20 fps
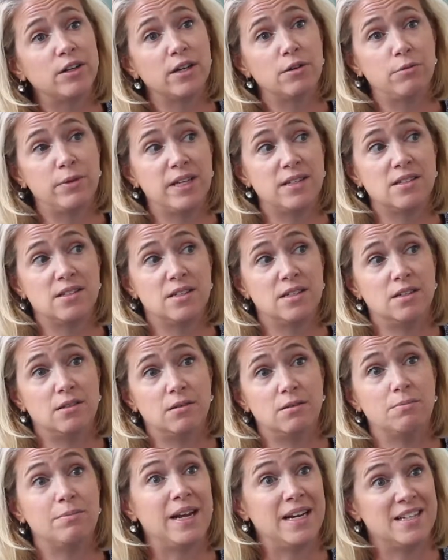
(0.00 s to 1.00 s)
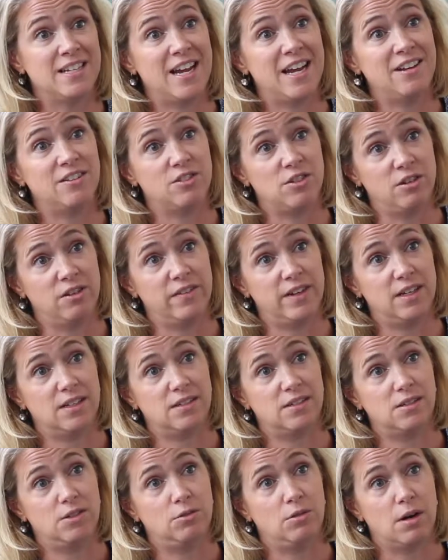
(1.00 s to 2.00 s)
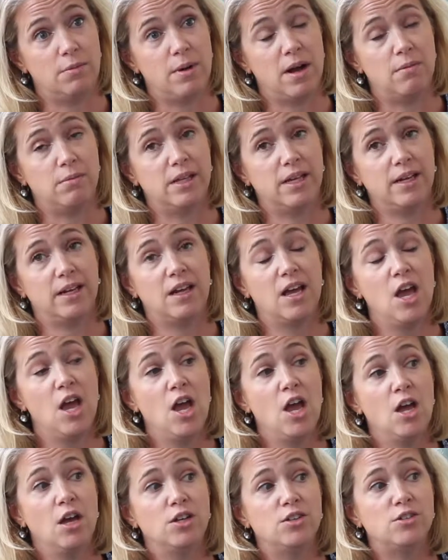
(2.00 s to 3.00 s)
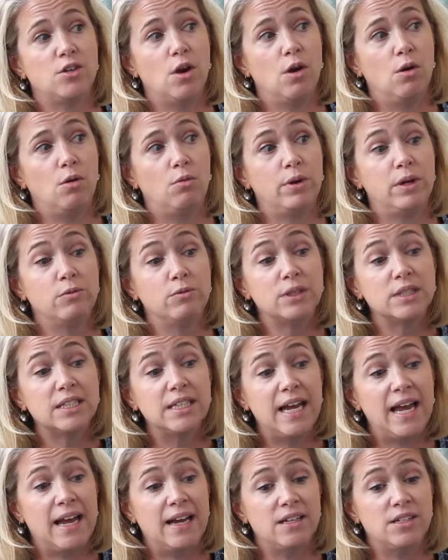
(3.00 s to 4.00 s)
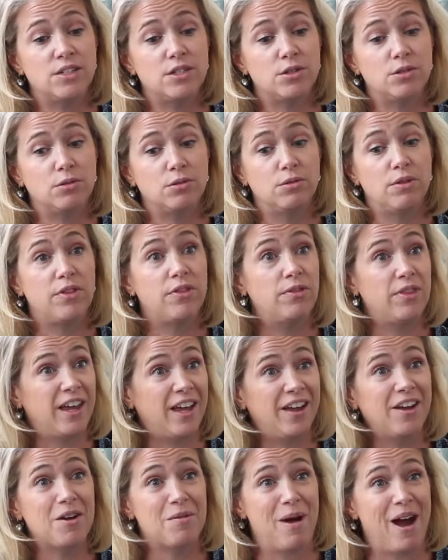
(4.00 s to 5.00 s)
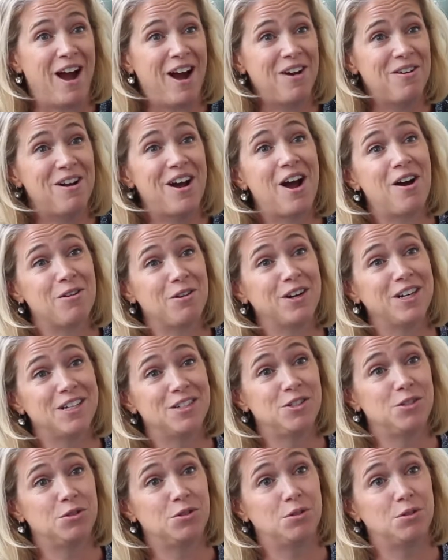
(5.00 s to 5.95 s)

can we still maintain service to our public? So we really had to think about how we're going to